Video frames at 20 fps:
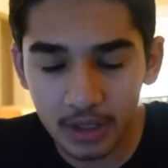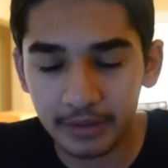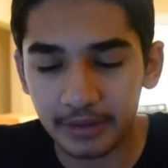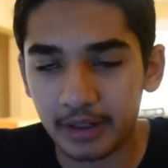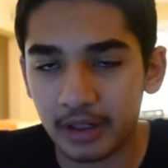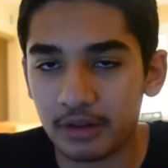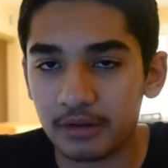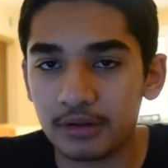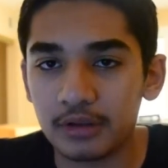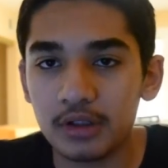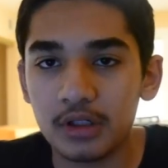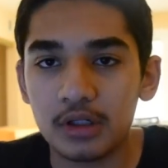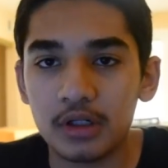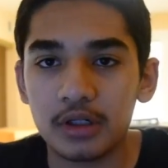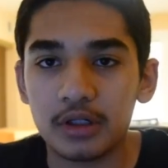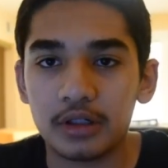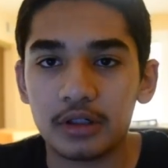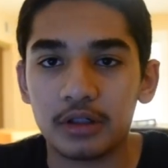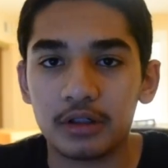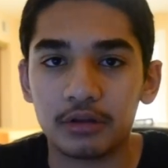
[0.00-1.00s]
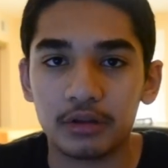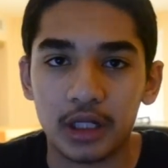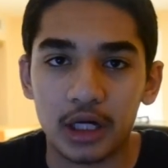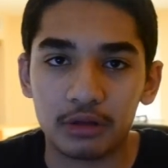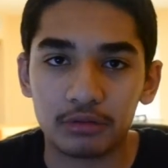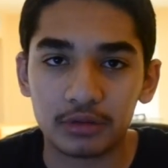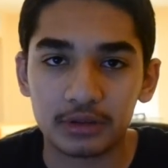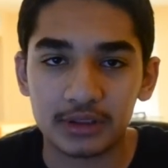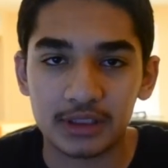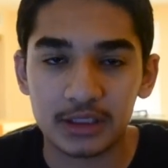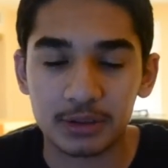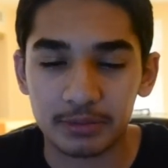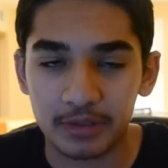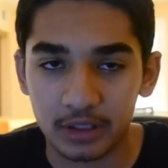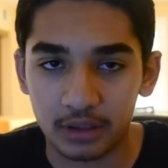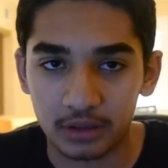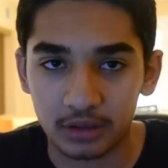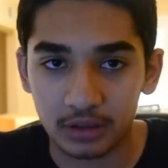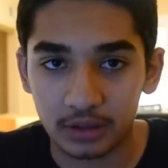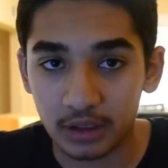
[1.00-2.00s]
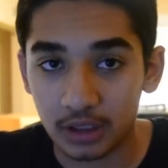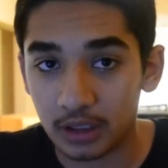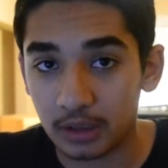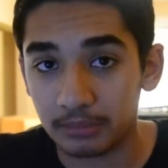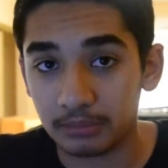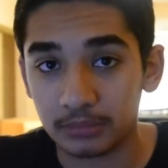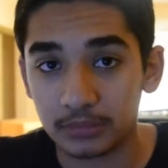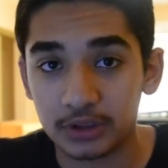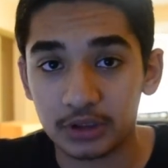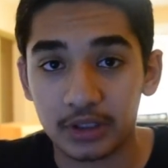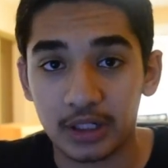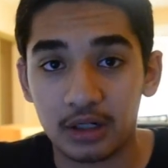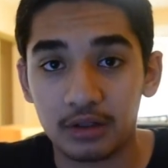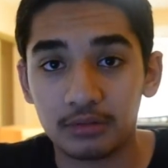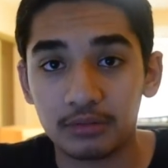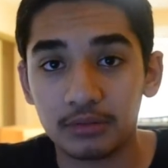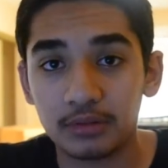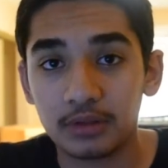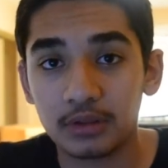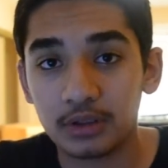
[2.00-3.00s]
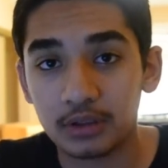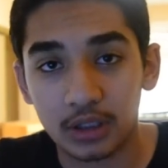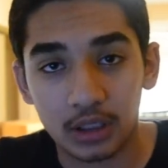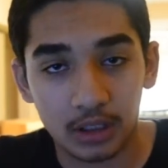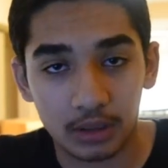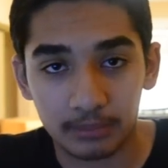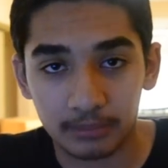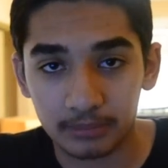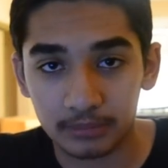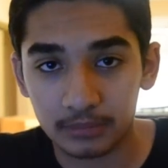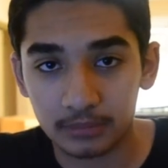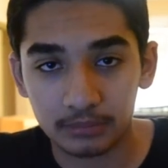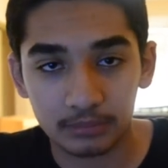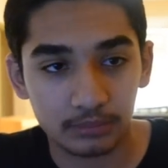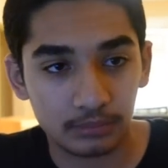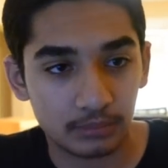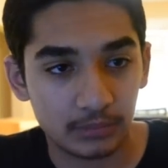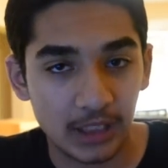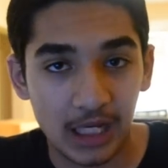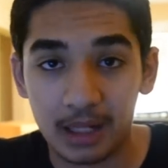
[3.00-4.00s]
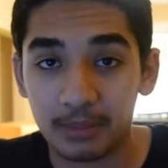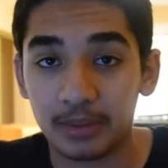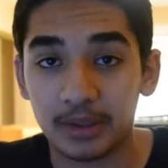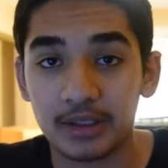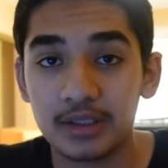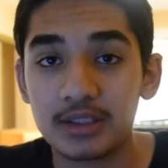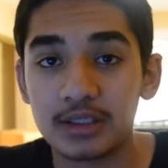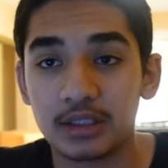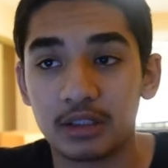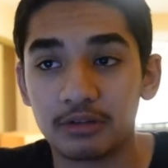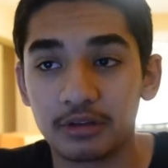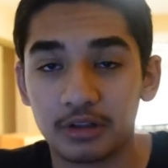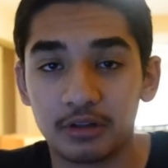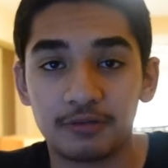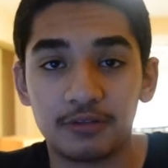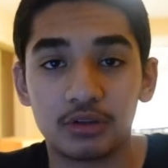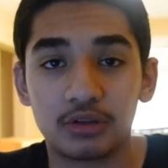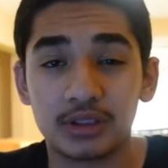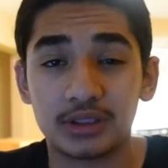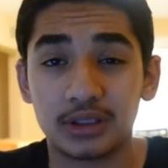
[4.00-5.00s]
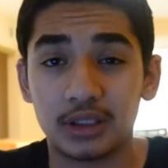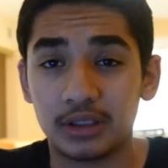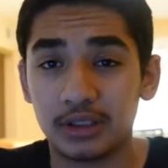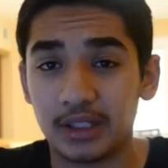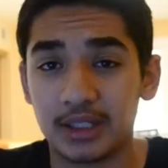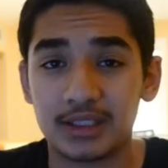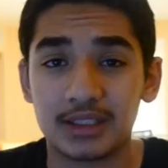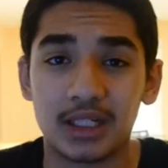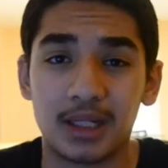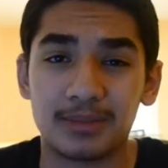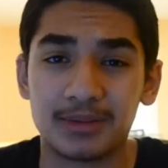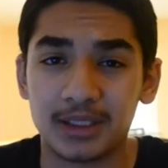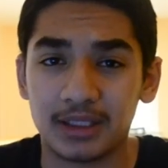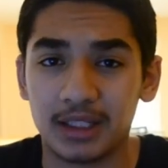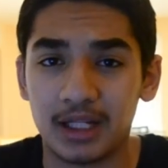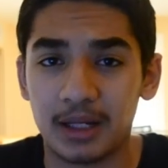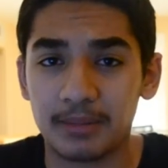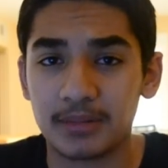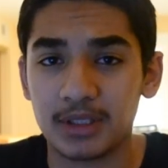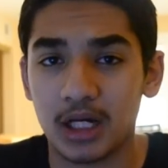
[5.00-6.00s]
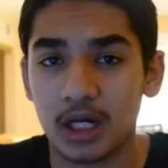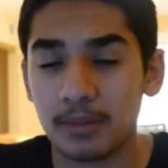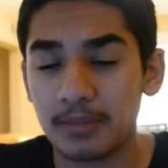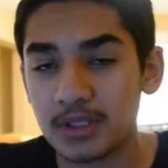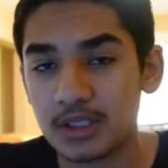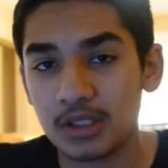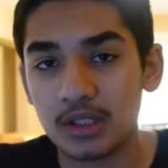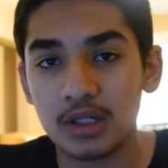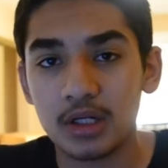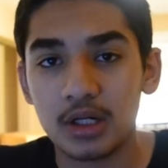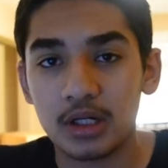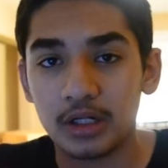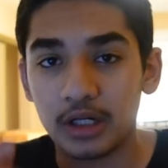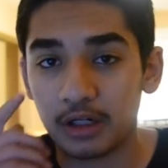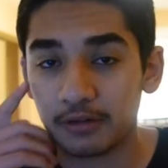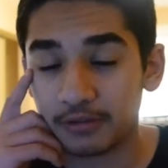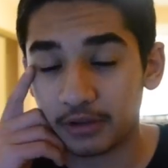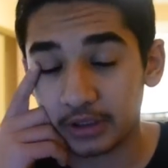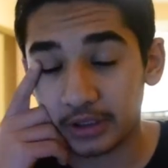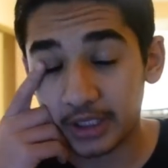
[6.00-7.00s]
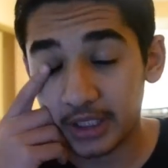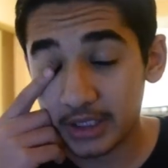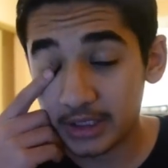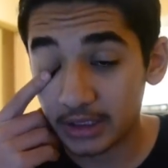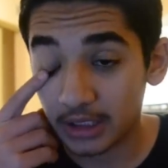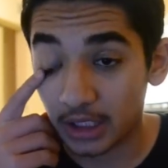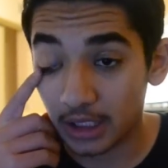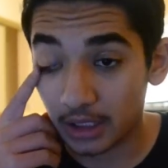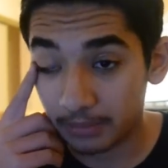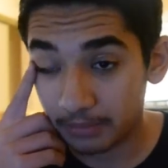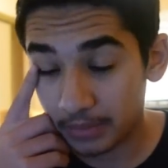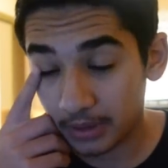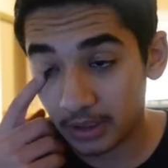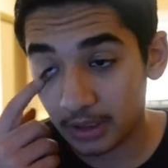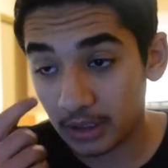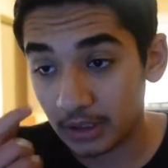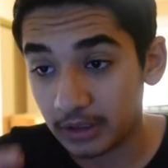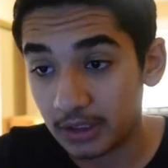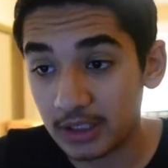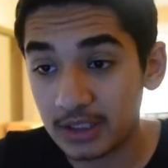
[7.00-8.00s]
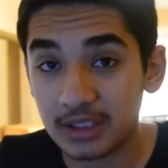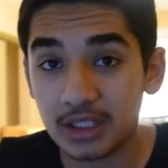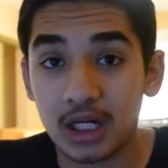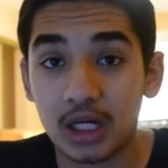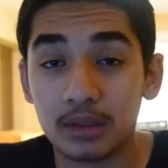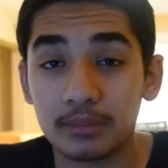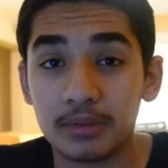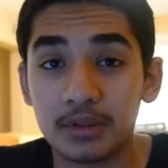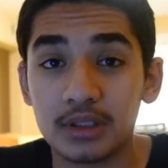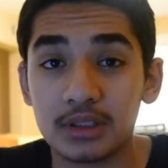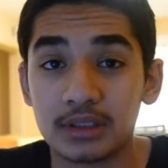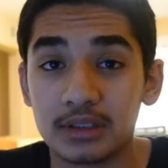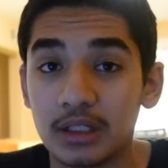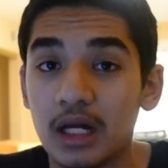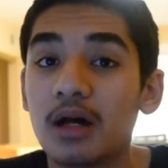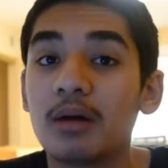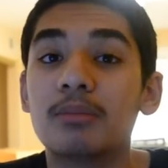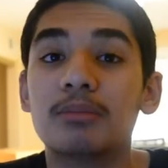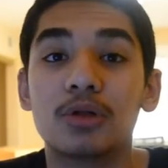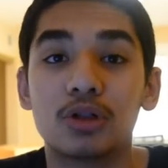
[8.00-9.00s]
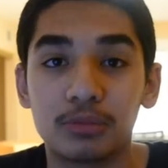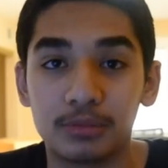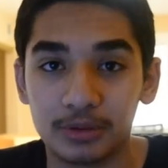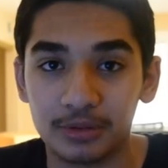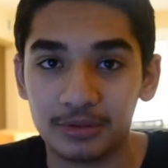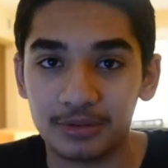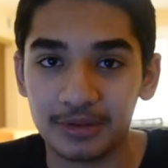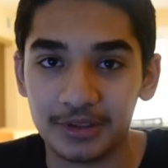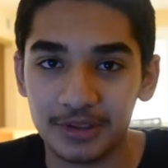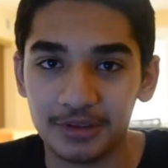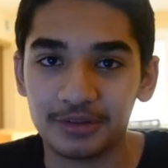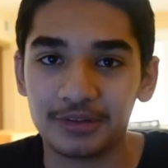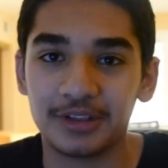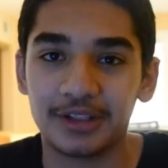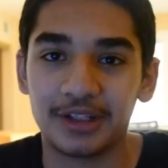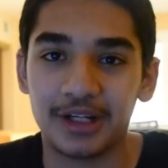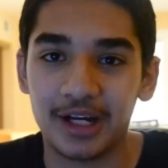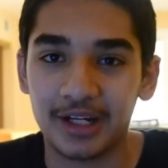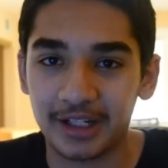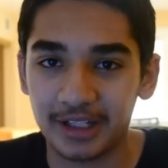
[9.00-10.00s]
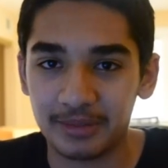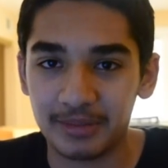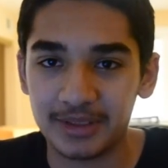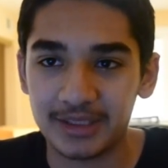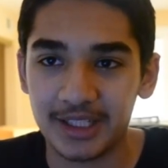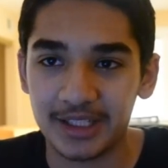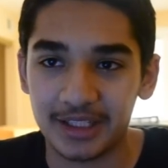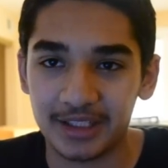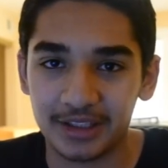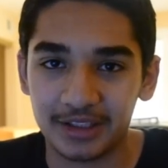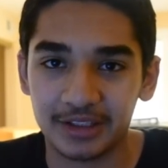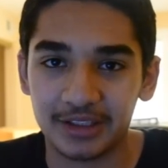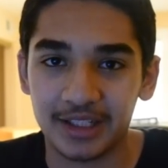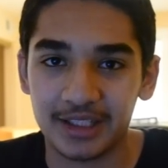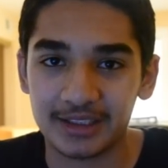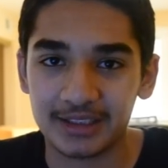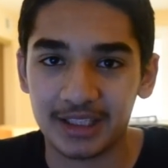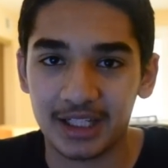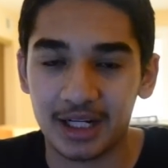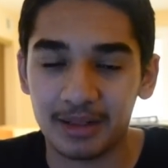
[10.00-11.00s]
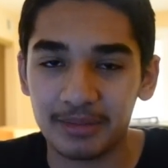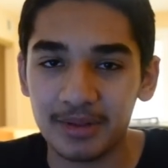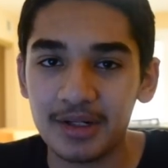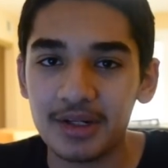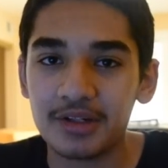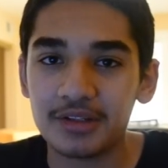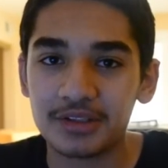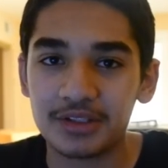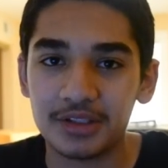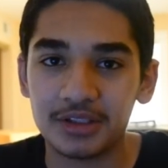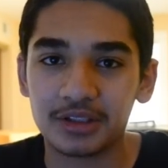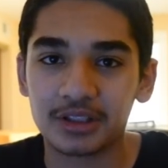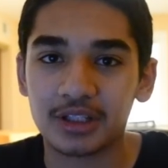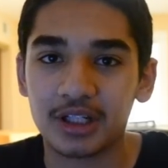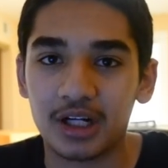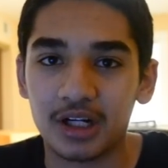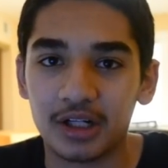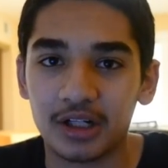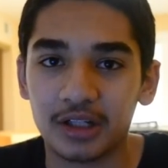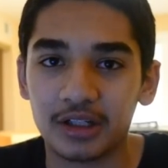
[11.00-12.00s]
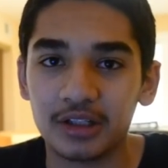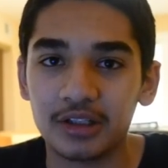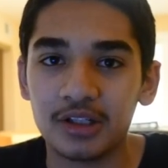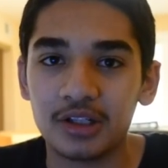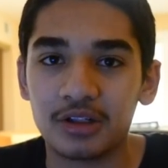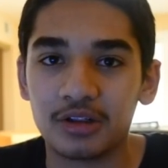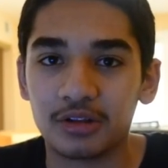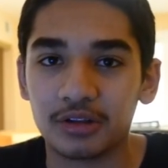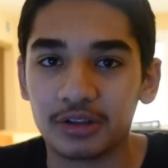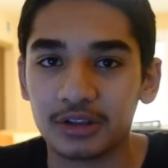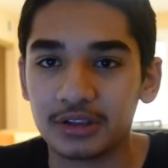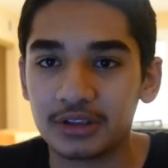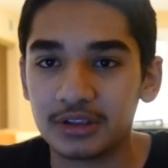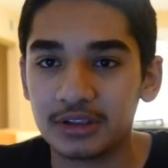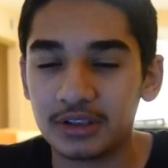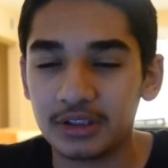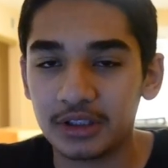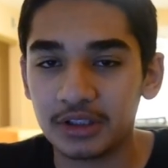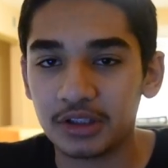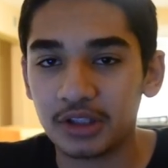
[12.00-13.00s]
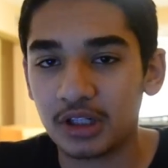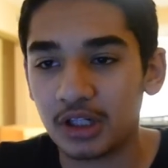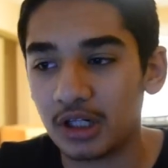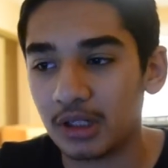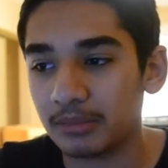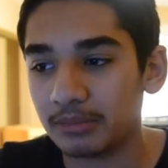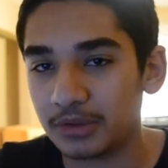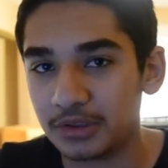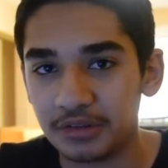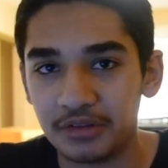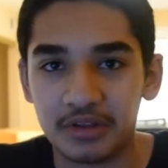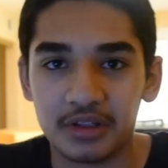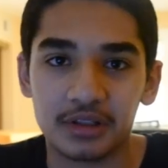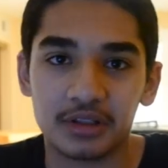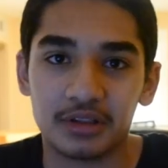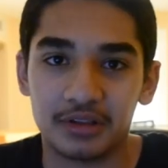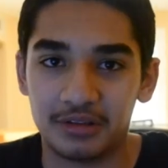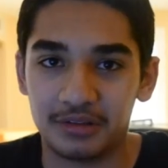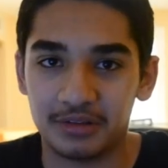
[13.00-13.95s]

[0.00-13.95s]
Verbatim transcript: Now, now since we um, took out um, tablets, now we're going to focus on desktops and laptops. Now for a desktop, a desktop is not mobile. You, you're not going to be taking your desktop to your car or to um, to the